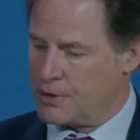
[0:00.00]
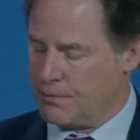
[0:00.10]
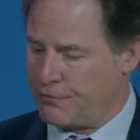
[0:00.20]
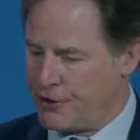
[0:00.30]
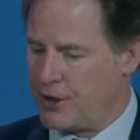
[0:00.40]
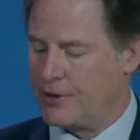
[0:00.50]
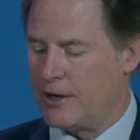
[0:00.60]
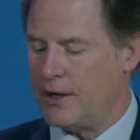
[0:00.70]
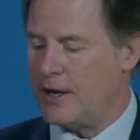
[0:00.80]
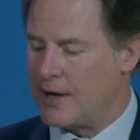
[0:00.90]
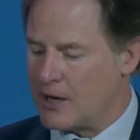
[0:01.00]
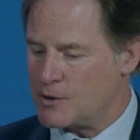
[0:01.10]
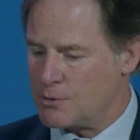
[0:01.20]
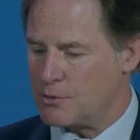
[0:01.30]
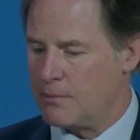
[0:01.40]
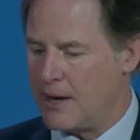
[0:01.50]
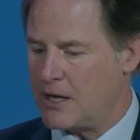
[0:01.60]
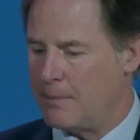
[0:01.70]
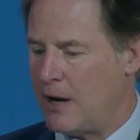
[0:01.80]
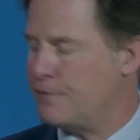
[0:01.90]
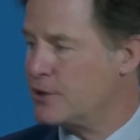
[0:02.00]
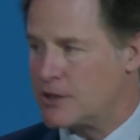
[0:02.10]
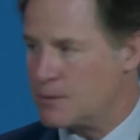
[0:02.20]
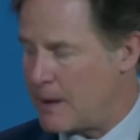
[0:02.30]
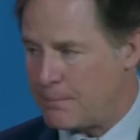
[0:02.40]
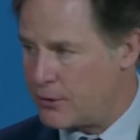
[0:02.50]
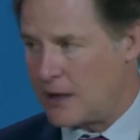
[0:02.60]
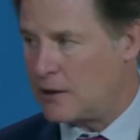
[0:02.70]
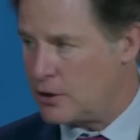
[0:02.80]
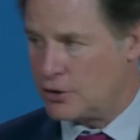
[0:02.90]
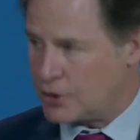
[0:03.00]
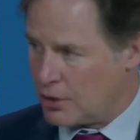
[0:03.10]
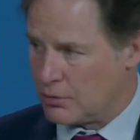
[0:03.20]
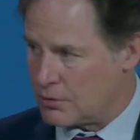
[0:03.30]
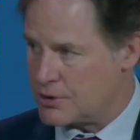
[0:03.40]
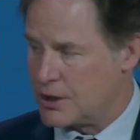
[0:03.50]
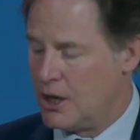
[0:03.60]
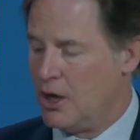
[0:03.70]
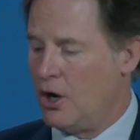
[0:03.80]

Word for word: some further announcements we make about, for instance, about parental controls mm -hmm.